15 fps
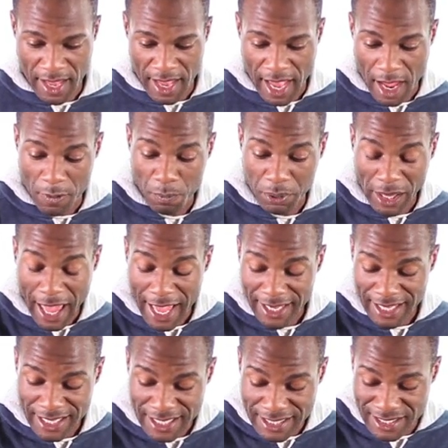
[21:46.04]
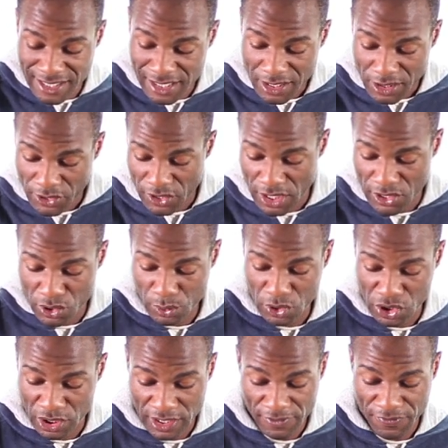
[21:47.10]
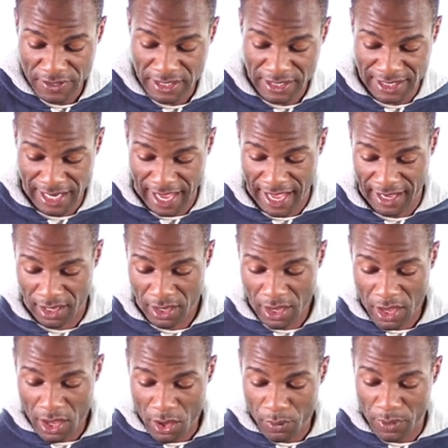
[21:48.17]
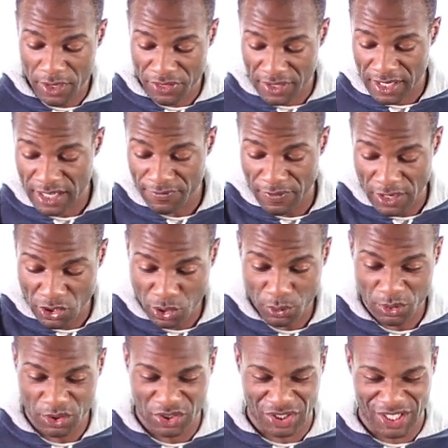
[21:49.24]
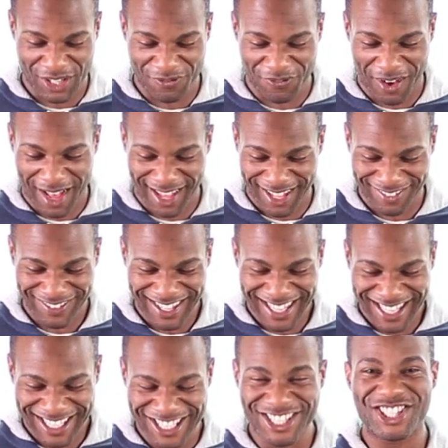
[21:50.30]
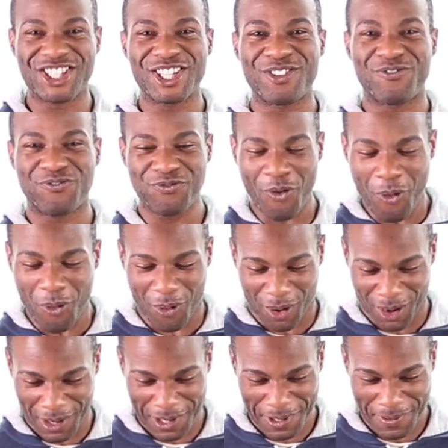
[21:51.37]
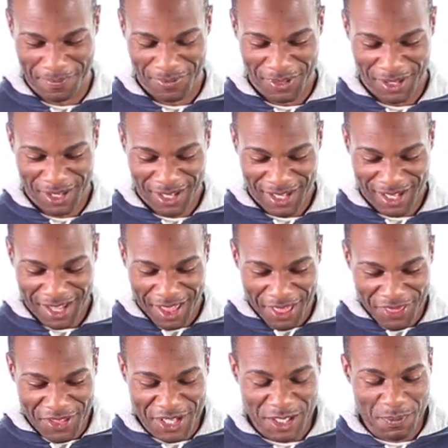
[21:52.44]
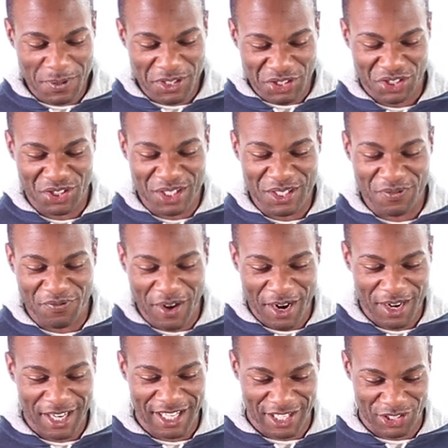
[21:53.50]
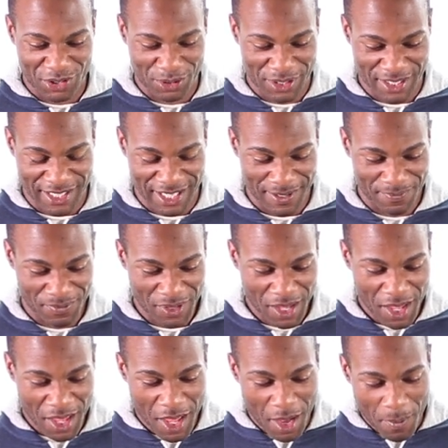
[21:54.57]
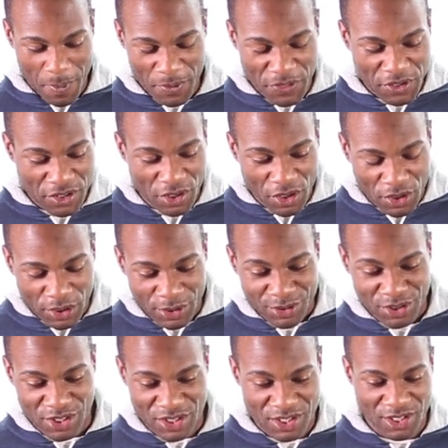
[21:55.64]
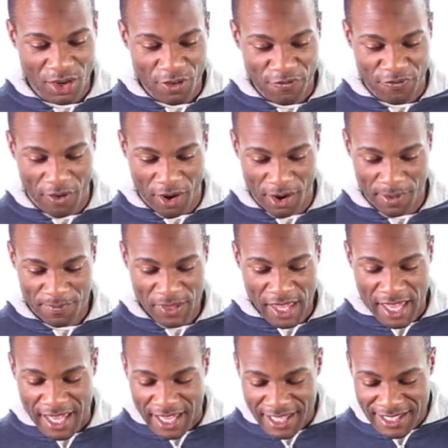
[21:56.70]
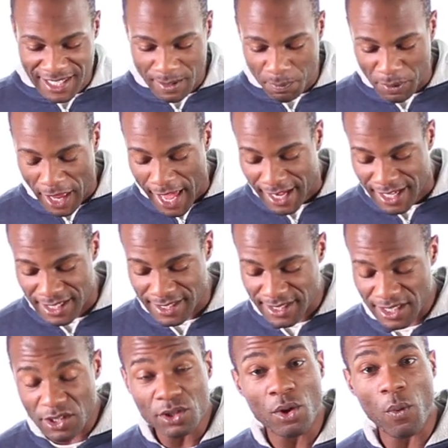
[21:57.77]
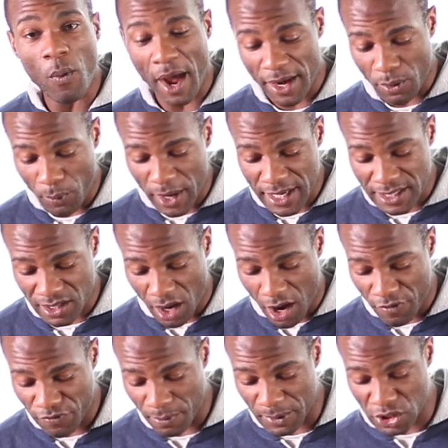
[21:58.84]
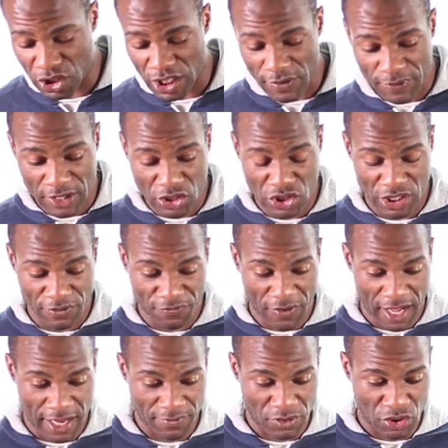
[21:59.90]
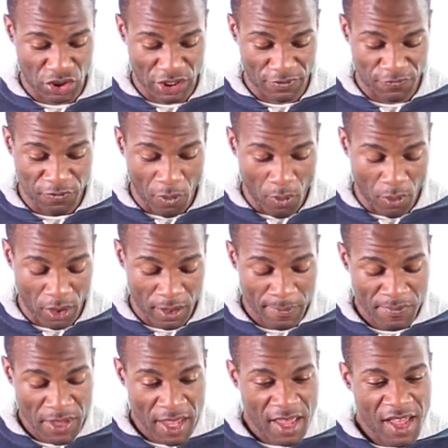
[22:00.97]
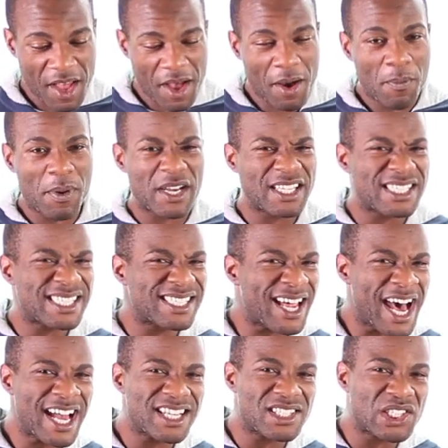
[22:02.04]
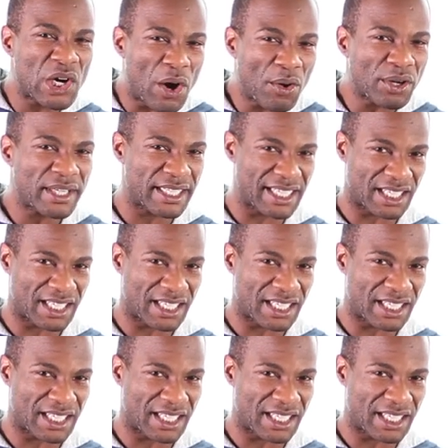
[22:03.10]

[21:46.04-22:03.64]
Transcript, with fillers: and black is still looking to achieve his attack with an eventual g5 to g4. This position is very interesting, but the conclusion so far is that black is still quite a ways off from achieving g5 to g4, but it's not totally